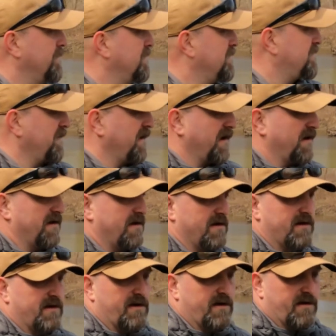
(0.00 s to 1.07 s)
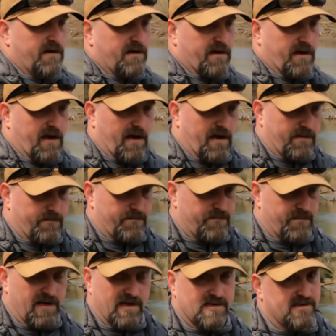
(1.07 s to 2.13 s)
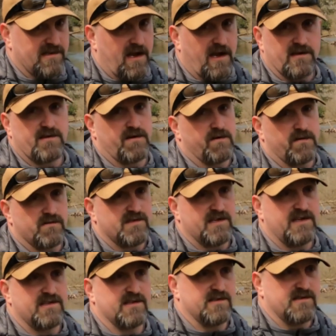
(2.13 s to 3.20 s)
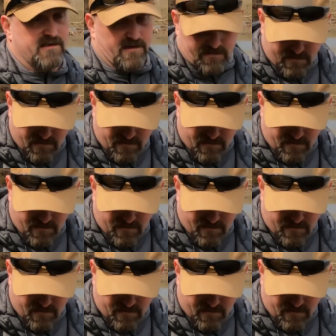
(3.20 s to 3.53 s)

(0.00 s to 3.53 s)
we'll see. It's not turtle season, so